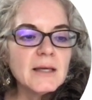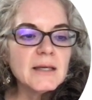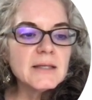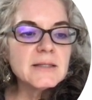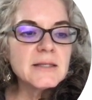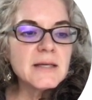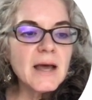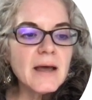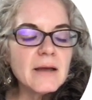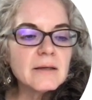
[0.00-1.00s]

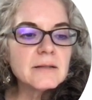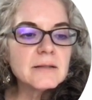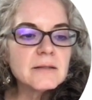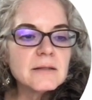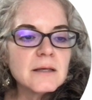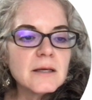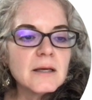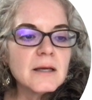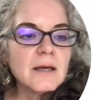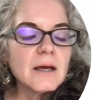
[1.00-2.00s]
ECX,
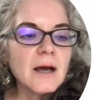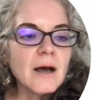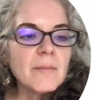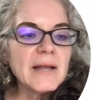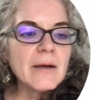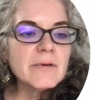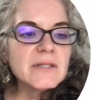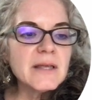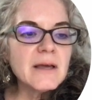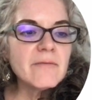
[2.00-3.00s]
and I would
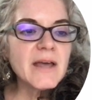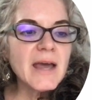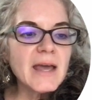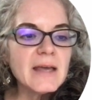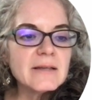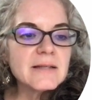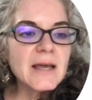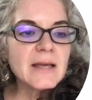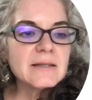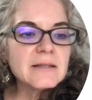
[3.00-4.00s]
think of the A
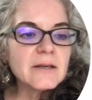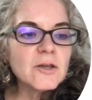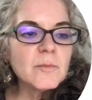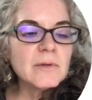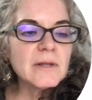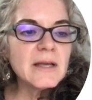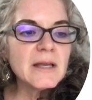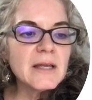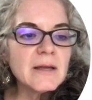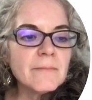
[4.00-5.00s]
as
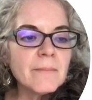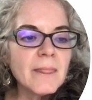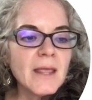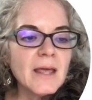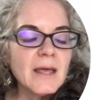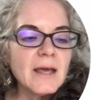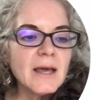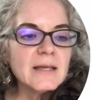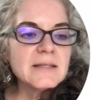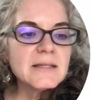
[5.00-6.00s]
accumulating.
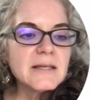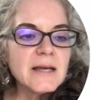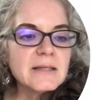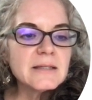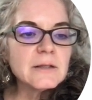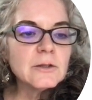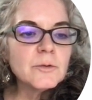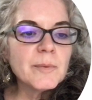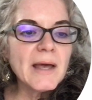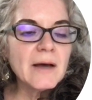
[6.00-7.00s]
ACX,
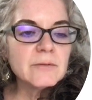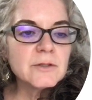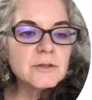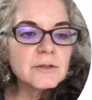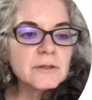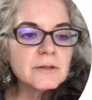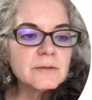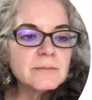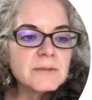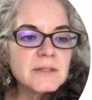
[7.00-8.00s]
loop counter,
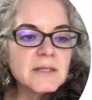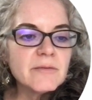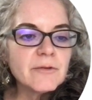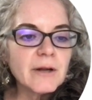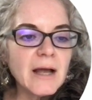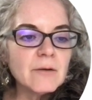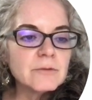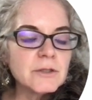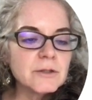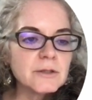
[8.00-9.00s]
C for
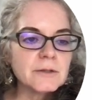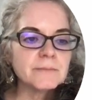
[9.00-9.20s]
counter.